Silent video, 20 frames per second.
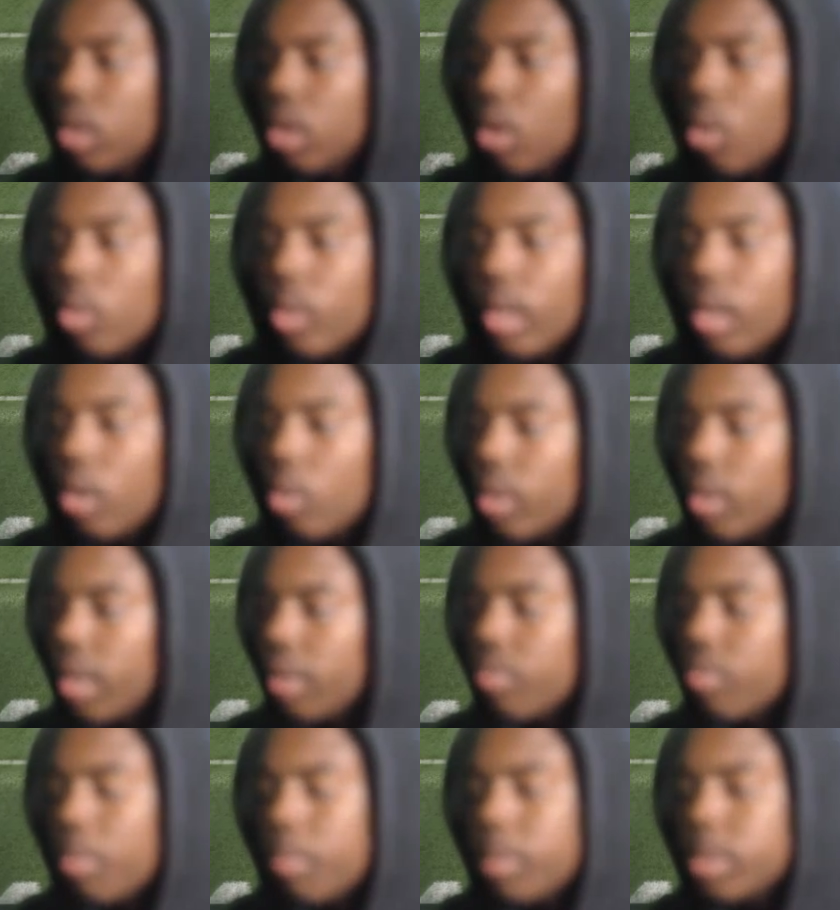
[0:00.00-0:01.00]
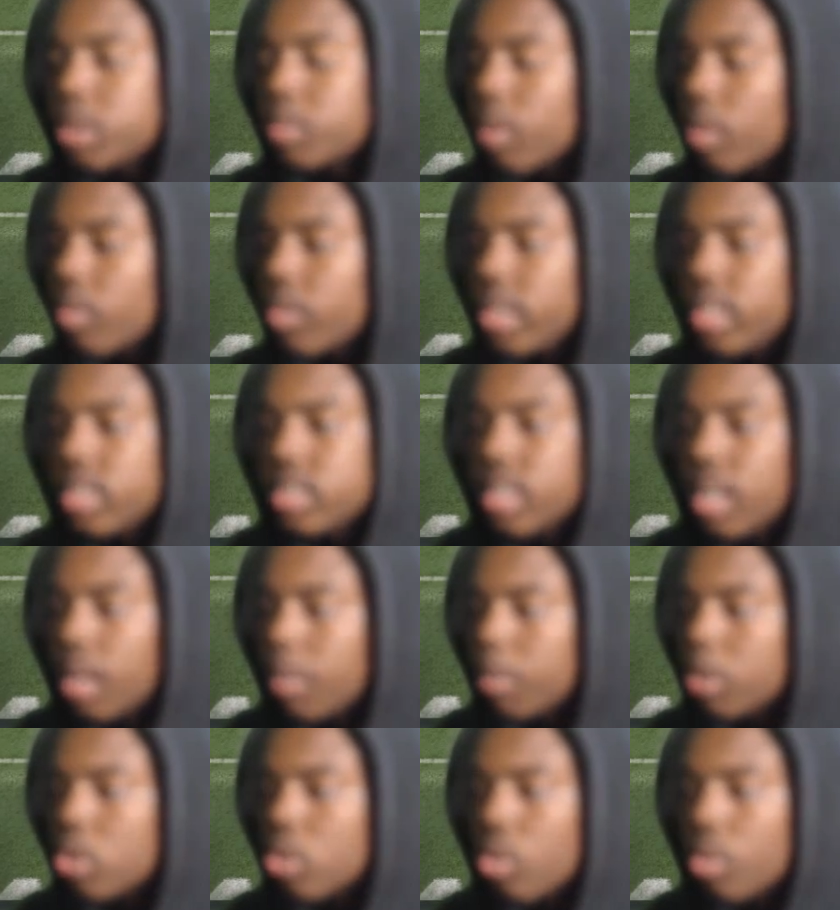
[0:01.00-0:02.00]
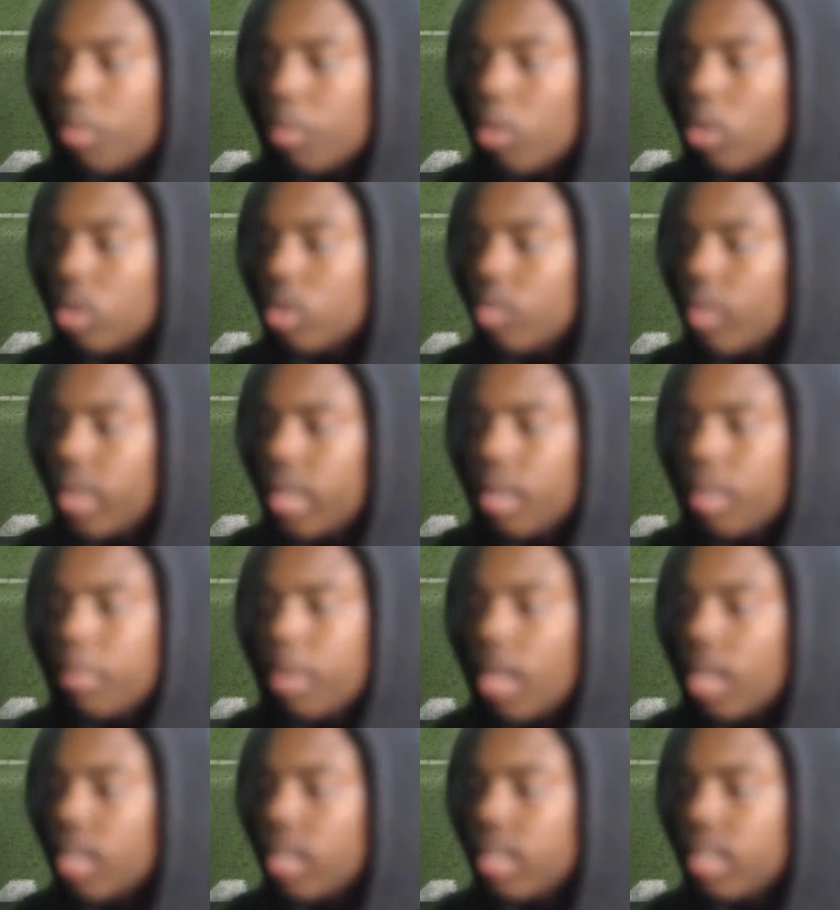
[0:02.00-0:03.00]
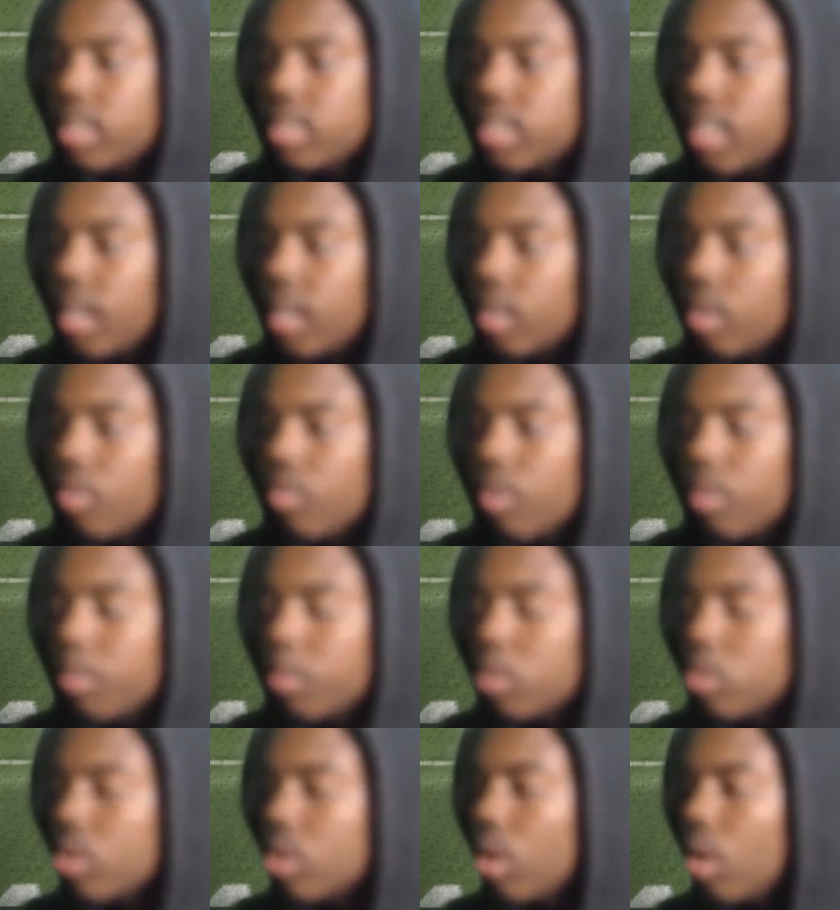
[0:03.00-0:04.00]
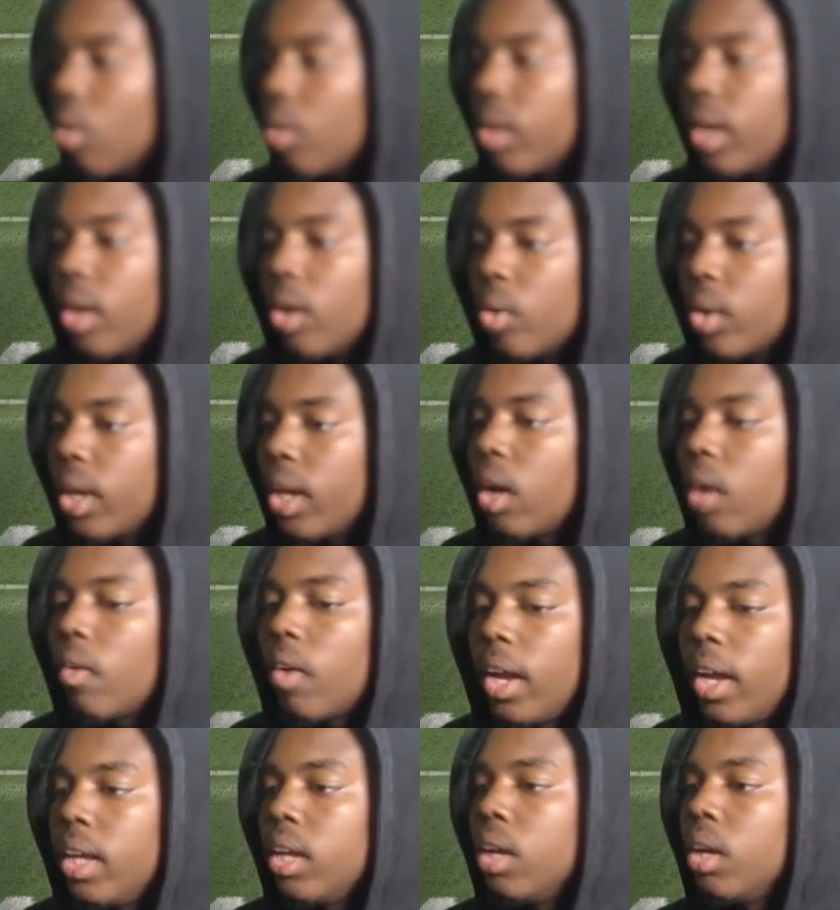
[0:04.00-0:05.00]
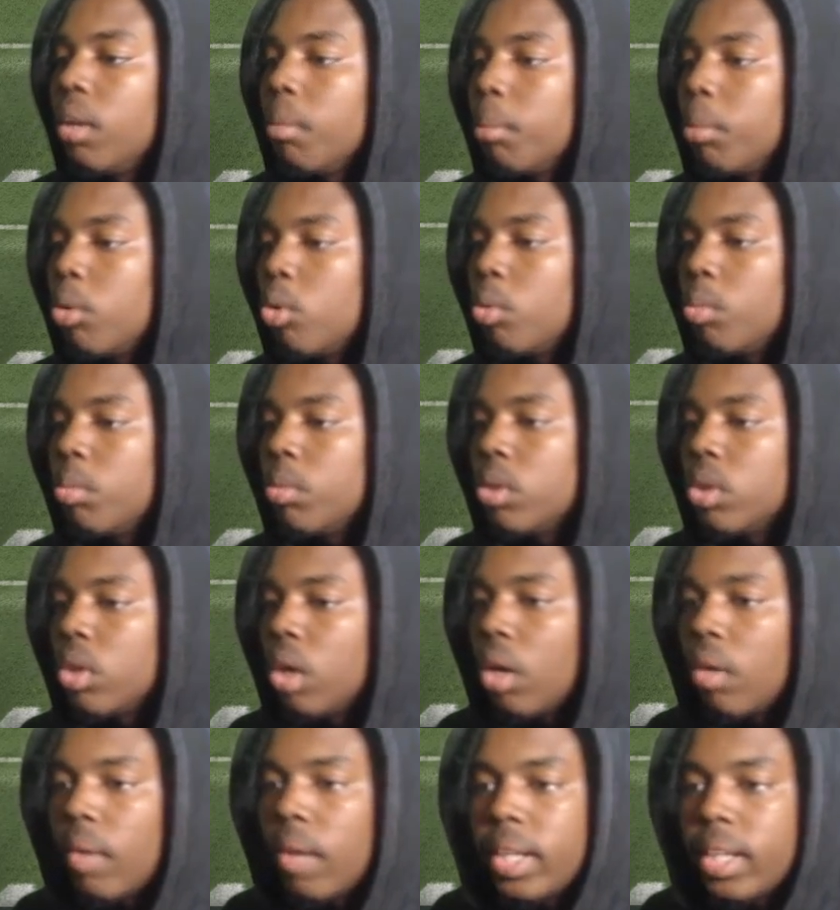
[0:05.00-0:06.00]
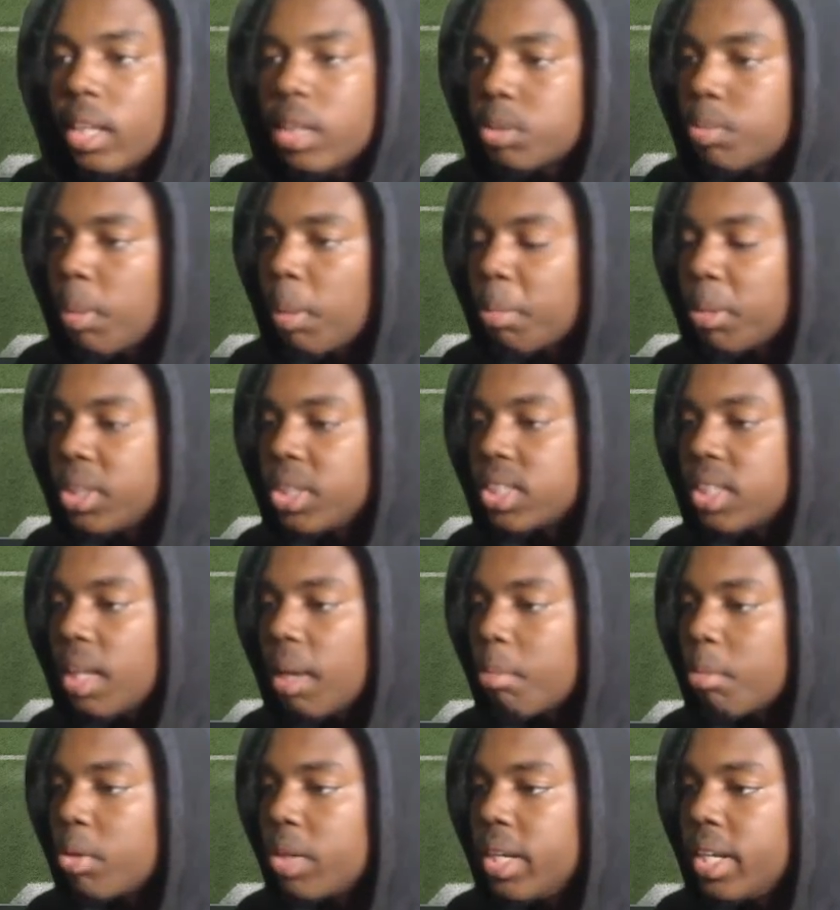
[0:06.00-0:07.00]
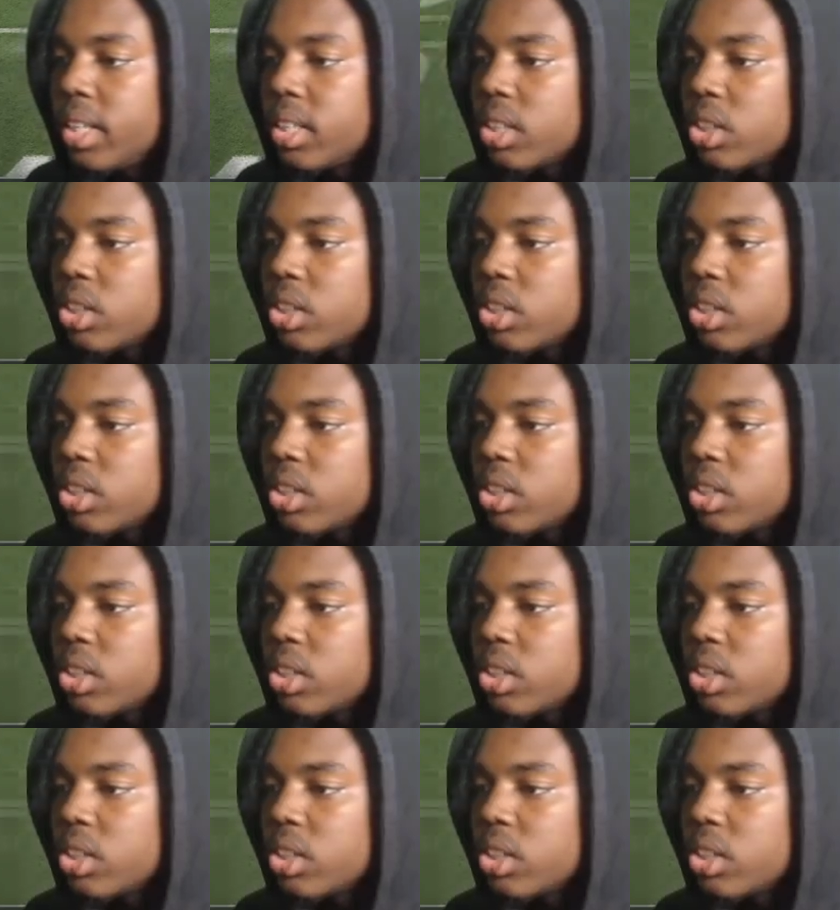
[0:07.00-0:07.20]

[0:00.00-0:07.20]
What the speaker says: Okay, if I miss my reads, then I'm gonna throw the ball away and I'm not gonna get sacked and fumbled. Okay, all right, boom. All right, that's my pre-snap reads.